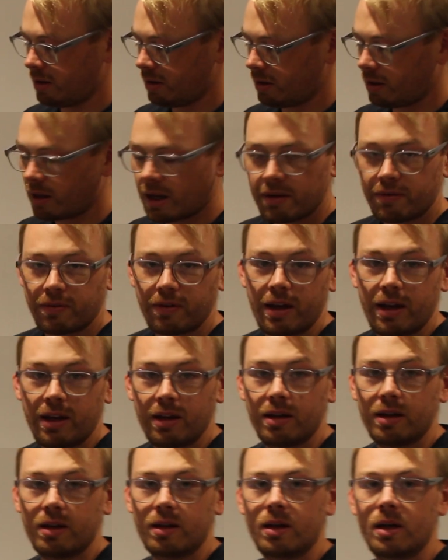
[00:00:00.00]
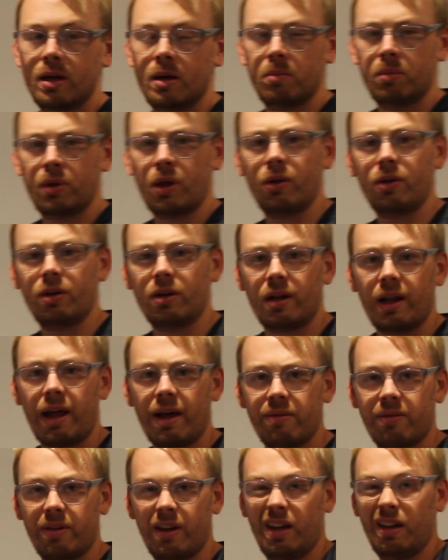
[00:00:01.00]
Leffy, blonde
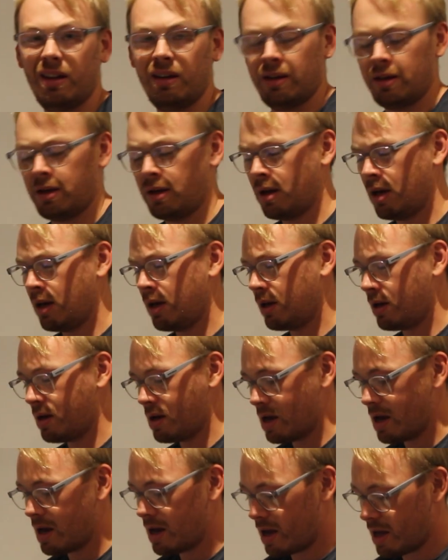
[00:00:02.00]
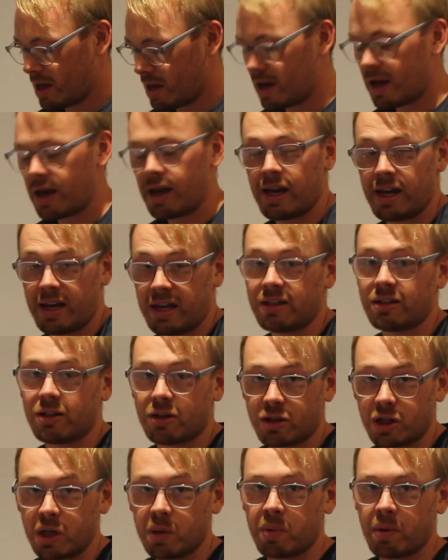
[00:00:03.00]
Leffy. It is a
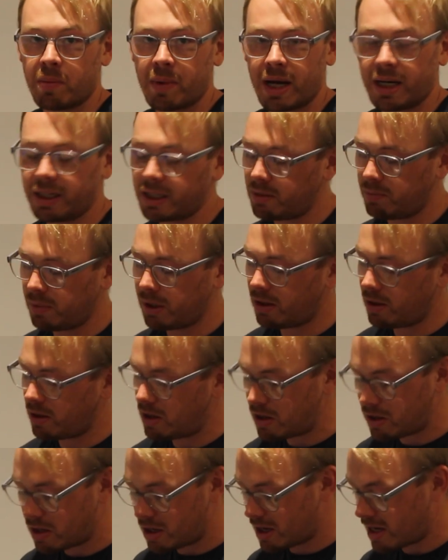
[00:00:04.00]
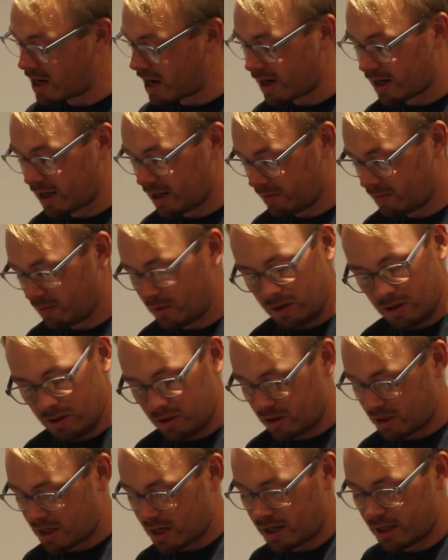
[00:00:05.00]
supermarket beer. You can get it
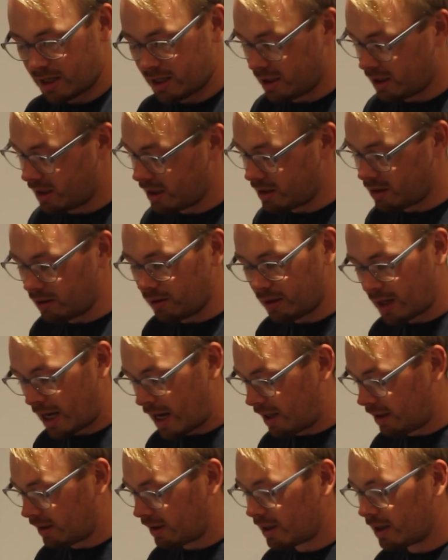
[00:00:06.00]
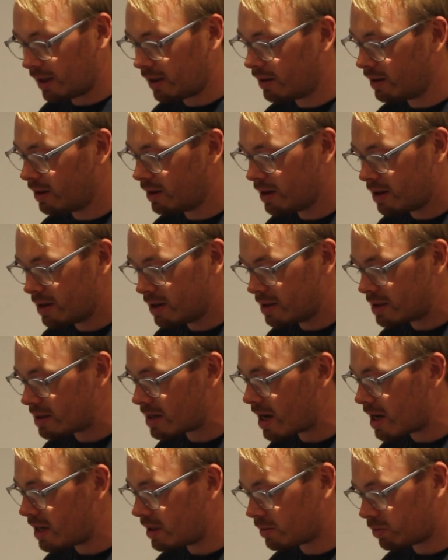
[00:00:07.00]
in Lidl, Aldi,
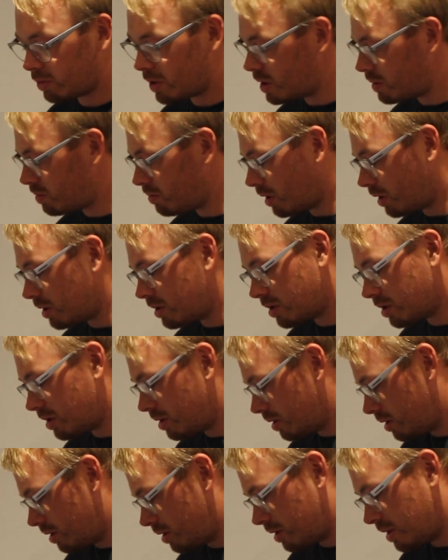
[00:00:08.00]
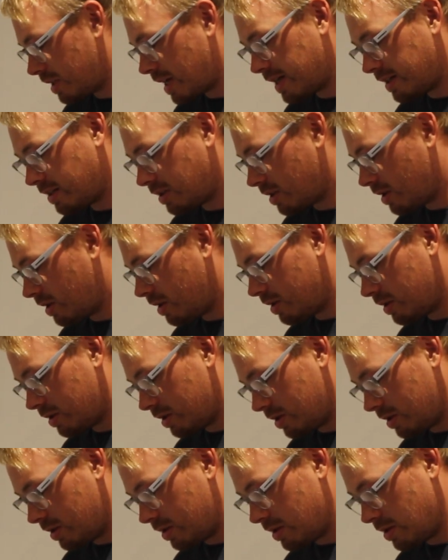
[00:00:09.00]
Sainsbury's, Morrison's,
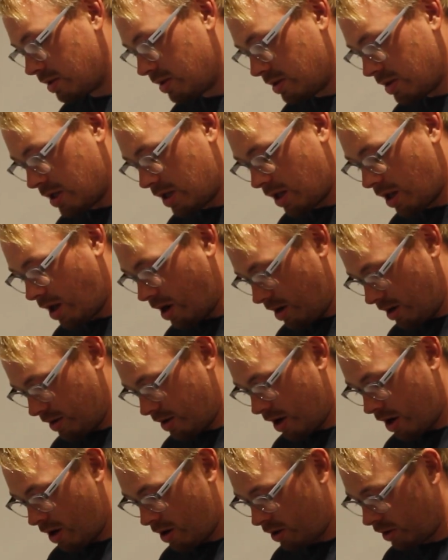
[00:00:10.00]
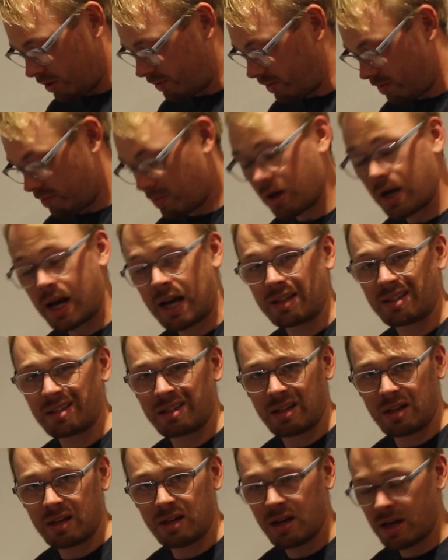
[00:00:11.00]
Tesco's, The lot, all of them, as
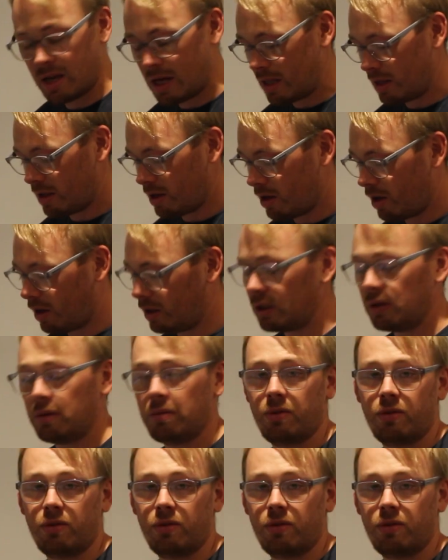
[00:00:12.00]
they all do